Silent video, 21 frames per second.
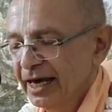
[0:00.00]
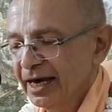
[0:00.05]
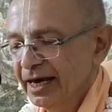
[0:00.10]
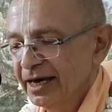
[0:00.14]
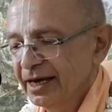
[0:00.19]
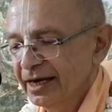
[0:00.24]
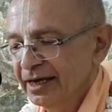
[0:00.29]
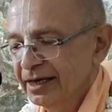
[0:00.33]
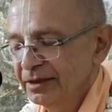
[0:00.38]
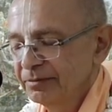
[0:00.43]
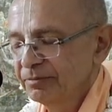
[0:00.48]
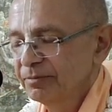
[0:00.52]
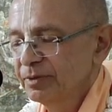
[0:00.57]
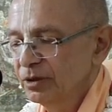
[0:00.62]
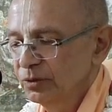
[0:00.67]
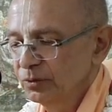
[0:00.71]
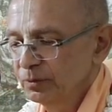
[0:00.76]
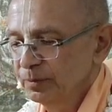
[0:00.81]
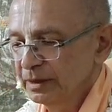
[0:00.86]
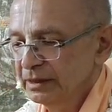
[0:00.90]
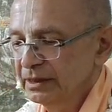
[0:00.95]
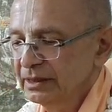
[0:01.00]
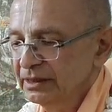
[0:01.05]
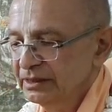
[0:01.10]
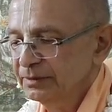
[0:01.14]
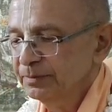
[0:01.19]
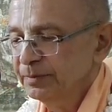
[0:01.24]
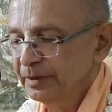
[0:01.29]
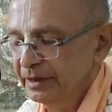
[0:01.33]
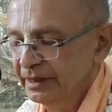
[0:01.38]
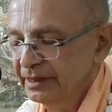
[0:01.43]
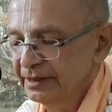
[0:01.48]
Uh, and Prabhupada
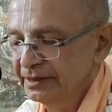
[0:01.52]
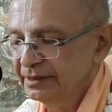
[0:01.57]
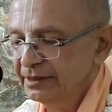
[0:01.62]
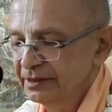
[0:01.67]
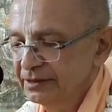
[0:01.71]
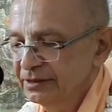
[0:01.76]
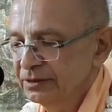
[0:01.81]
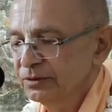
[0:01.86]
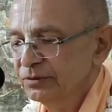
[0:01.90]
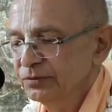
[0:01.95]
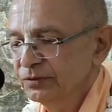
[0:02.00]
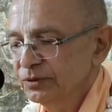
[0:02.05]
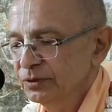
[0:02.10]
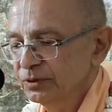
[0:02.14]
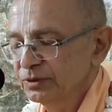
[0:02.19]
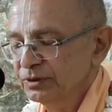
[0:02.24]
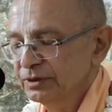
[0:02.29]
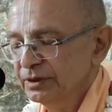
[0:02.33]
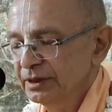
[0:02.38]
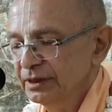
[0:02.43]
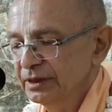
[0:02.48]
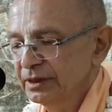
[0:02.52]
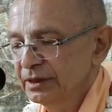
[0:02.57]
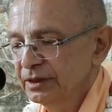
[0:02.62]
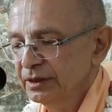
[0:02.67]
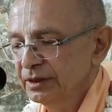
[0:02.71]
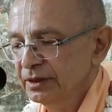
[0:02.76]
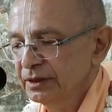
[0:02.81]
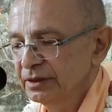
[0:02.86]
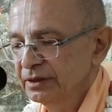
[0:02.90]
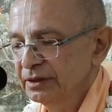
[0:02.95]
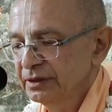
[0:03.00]
explains this, of course, that
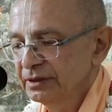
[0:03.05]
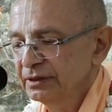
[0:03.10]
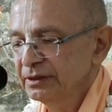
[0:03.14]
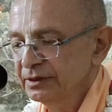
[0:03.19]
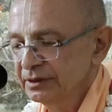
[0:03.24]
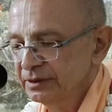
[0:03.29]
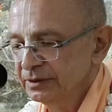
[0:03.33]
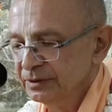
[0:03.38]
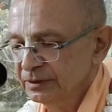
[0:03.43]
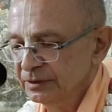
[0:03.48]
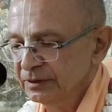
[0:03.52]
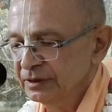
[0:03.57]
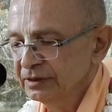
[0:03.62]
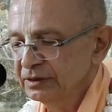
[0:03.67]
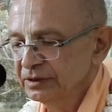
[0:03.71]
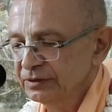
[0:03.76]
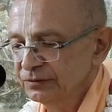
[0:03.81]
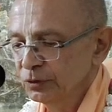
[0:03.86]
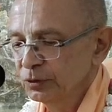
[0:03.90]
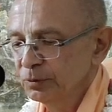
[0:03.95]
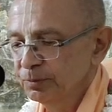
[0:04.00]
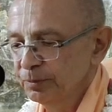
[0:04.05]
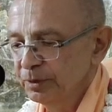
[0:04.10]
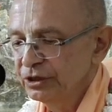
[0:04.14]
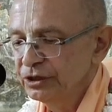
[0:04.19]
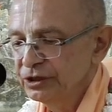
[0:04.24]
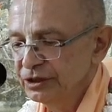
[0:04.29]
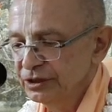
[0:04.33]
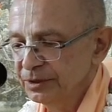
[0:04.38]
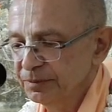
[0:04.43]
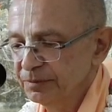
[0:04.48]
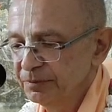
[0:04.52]
uh, this, is, this is what
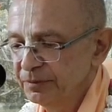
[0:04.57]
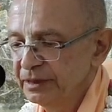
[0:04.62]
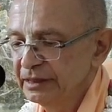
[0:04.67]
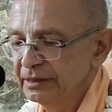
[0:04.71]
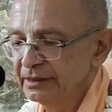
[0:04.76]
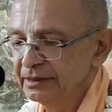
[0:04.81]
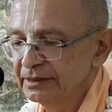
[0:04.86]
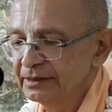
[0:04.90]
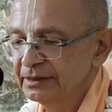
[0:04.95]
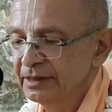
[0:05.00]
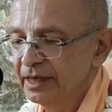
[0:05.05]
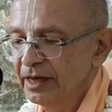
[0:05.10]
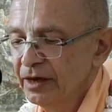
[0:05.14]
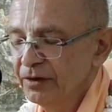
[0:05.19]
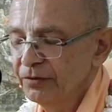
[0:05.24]
preaching means.